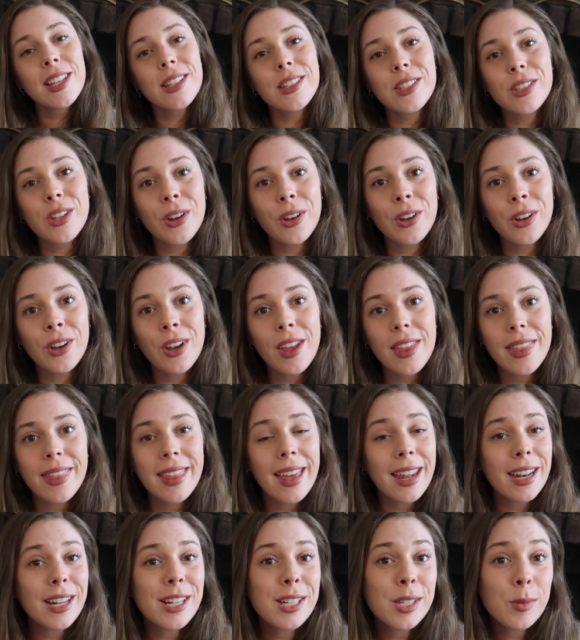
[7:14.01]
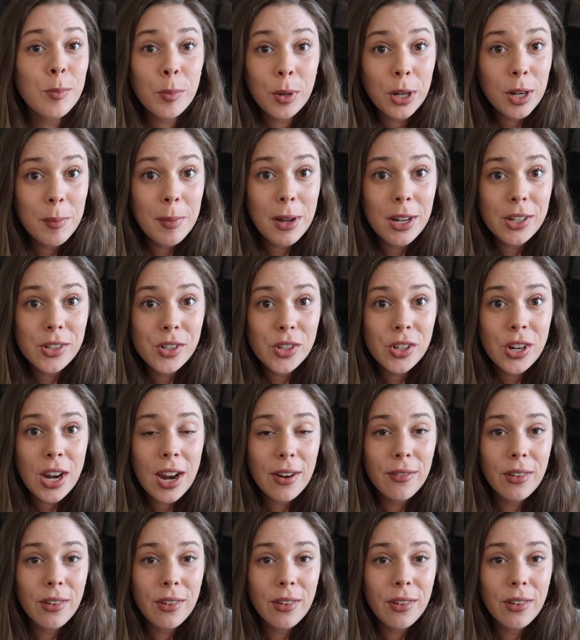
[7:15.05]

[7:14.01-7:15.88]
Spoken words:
So that is pretty much